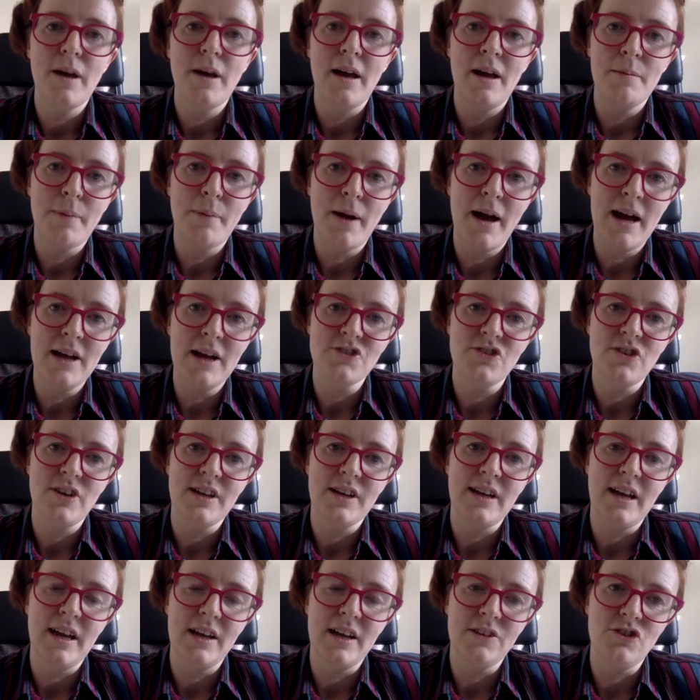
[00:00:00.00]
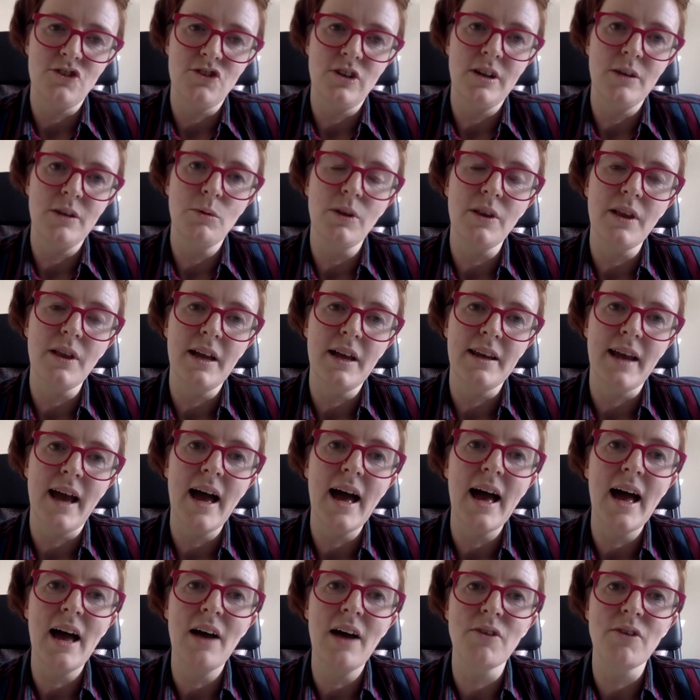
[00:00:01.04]
Patrick and Julie will then
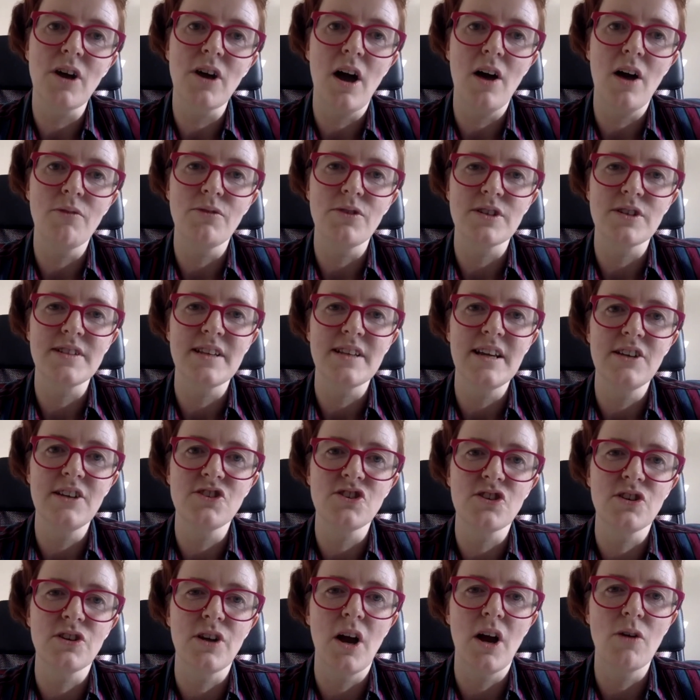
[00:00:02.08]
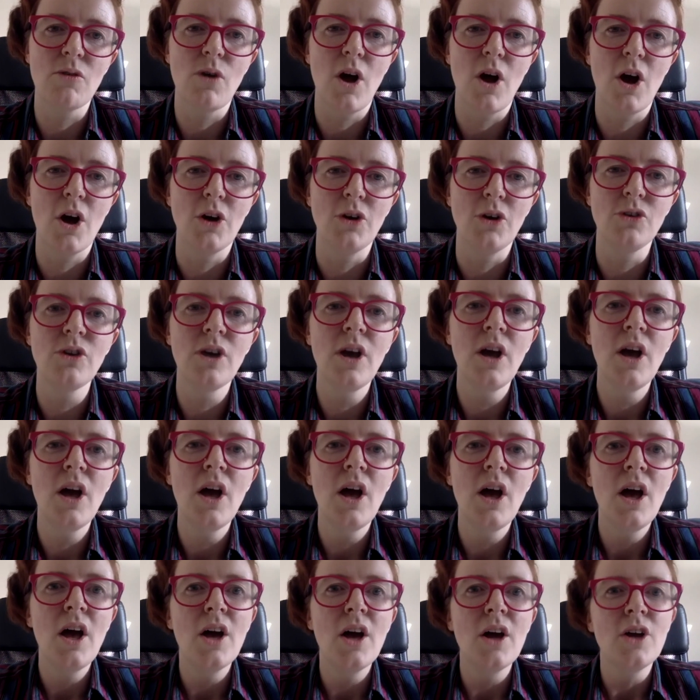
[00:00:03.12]
have a conversation around
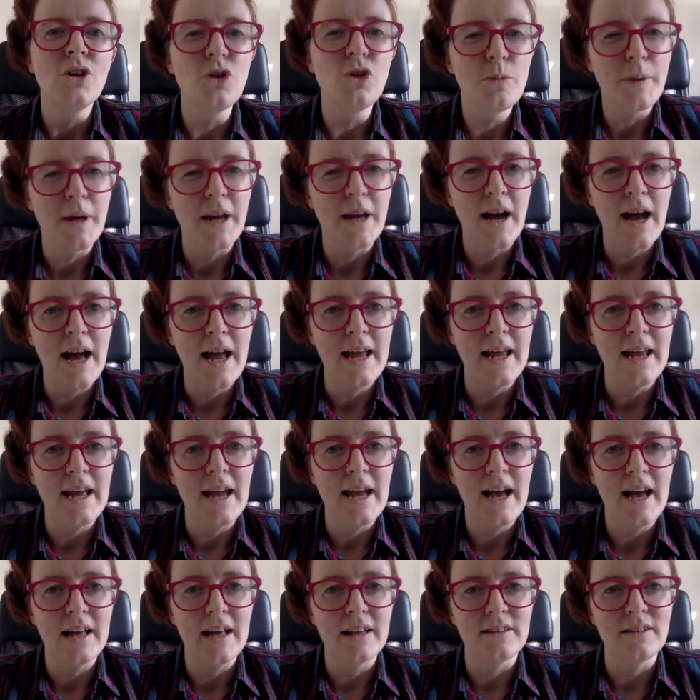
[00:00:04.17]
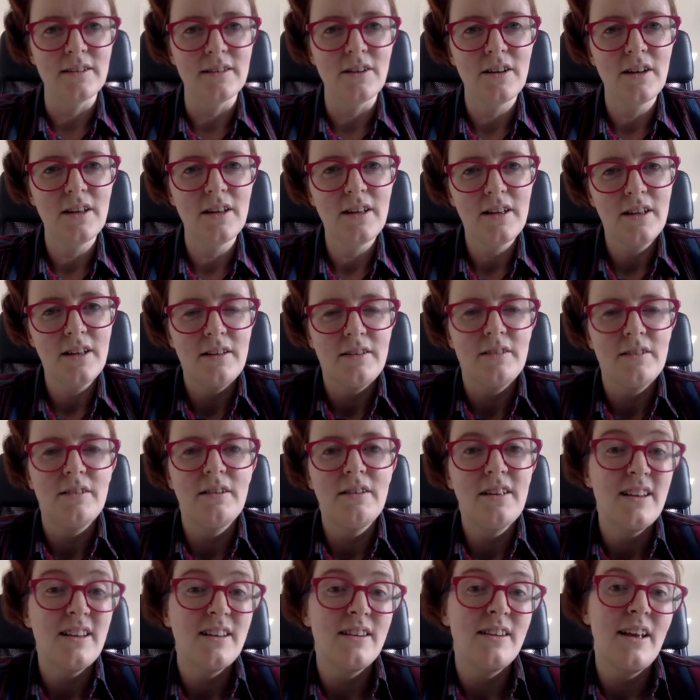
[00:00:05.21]
UBI and
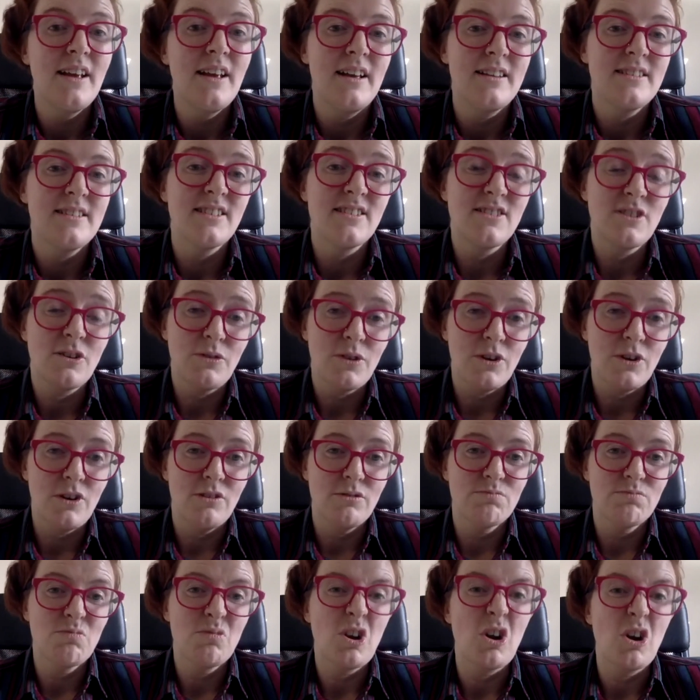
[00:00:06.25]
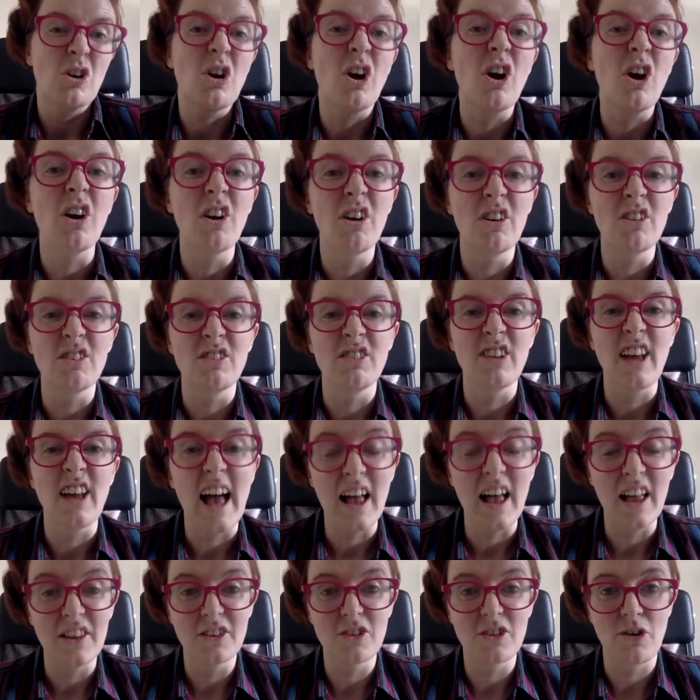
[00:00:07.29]
in the essence of our current
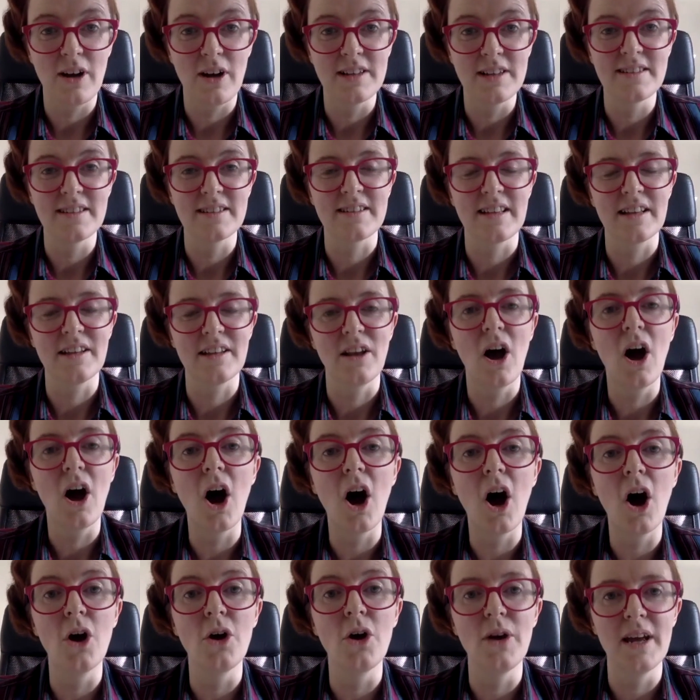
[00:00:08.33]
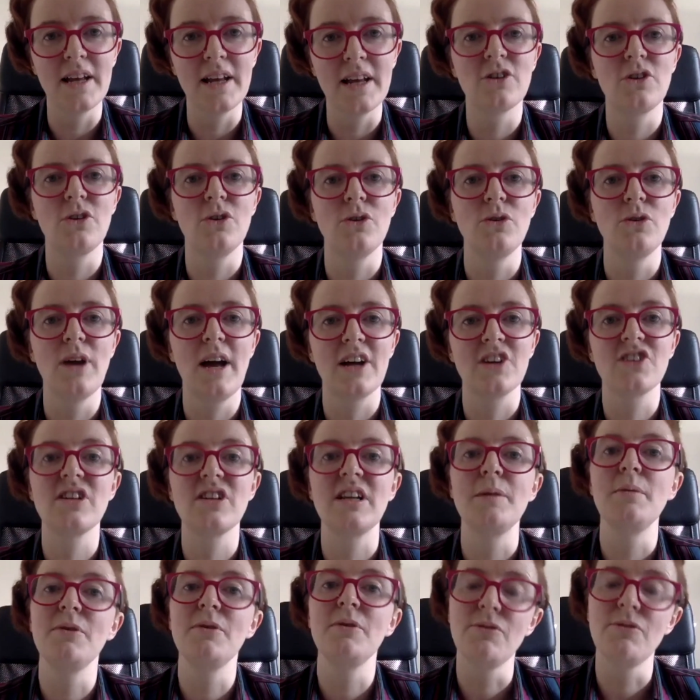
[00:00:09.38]
health crisis and how it could
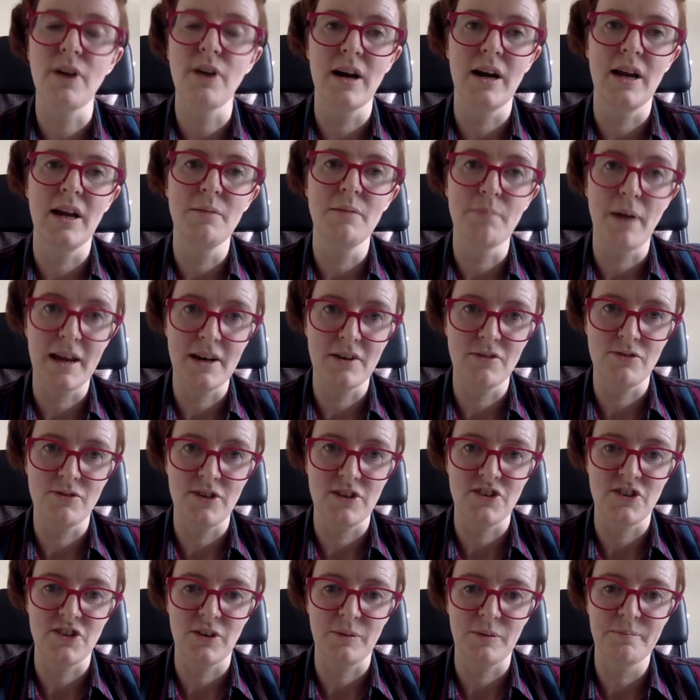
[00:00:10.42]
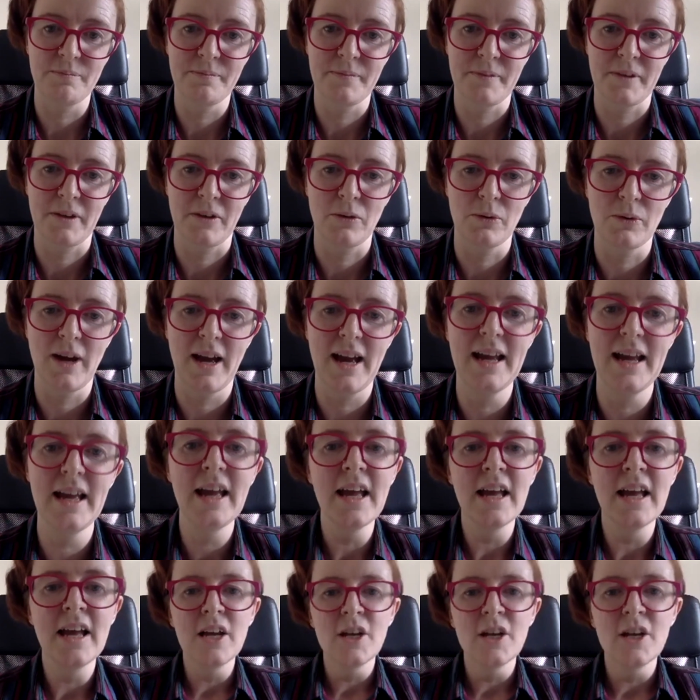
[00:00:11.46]
actually be very beneficial. Okay,
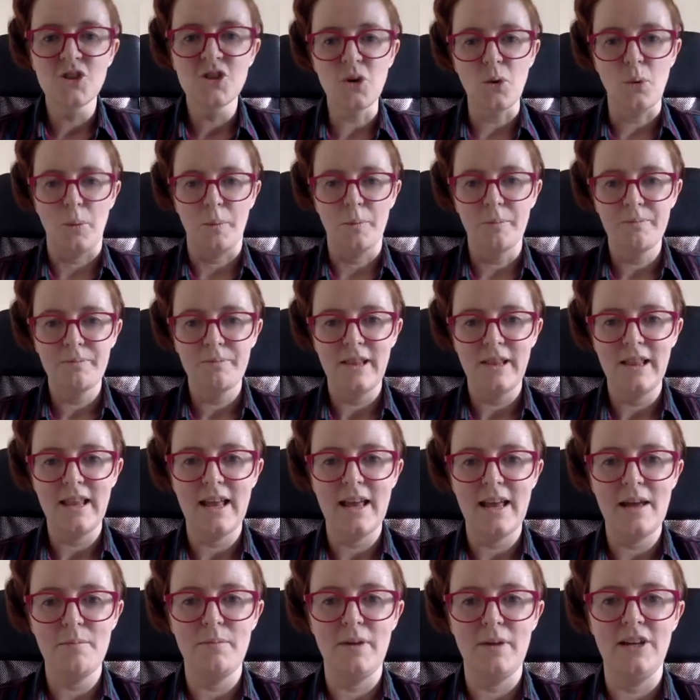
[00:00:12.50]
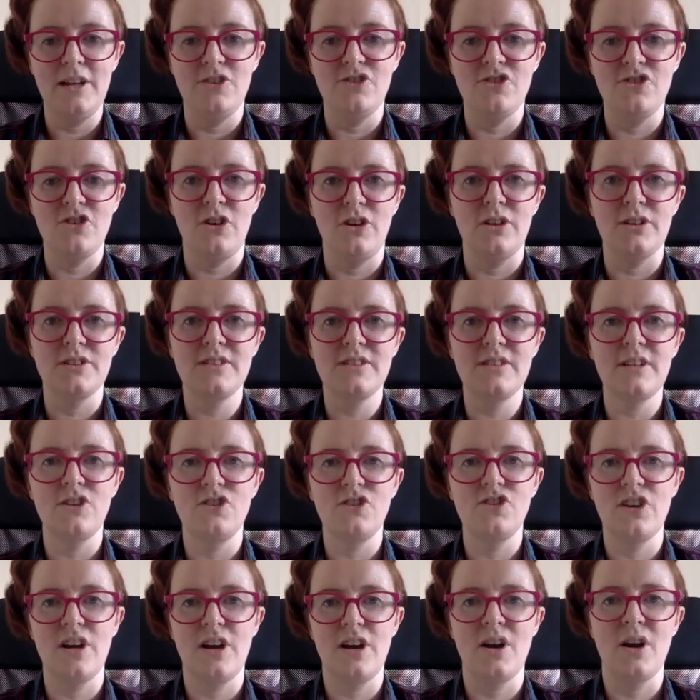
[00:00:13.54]
so let me just
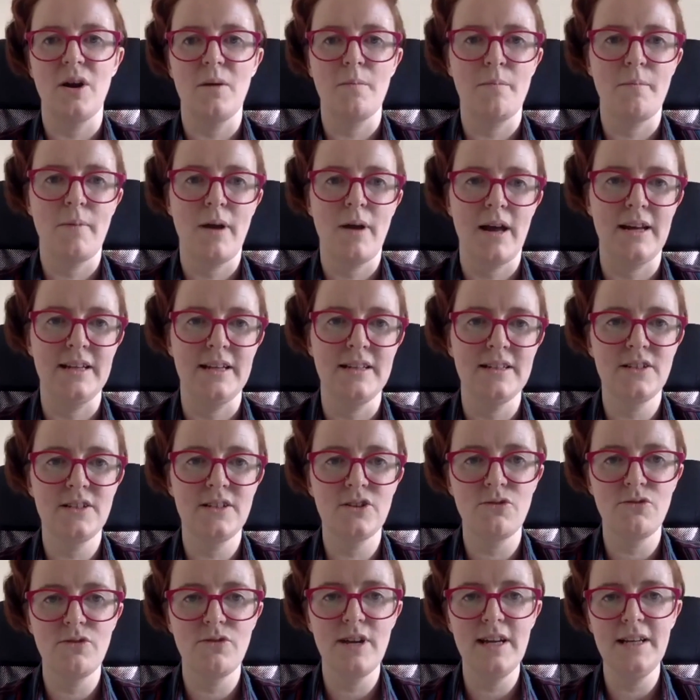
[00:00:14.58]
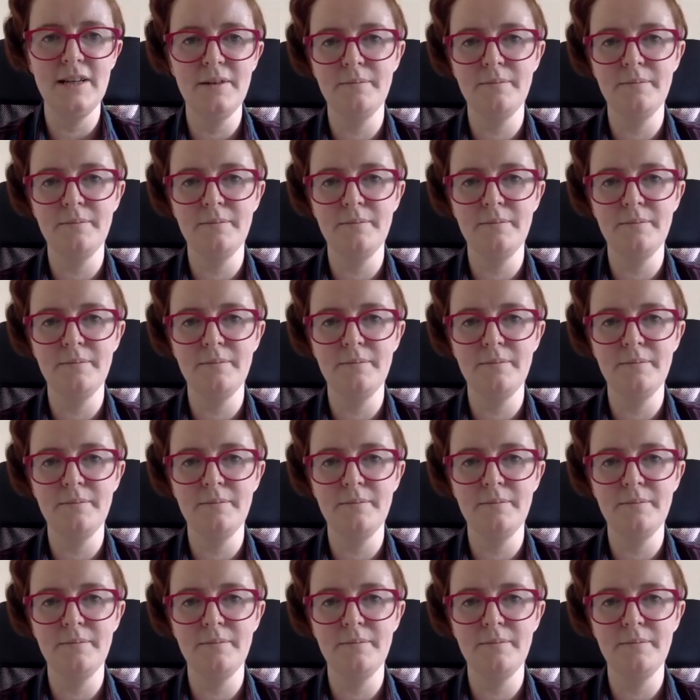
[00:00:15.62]
share my screen.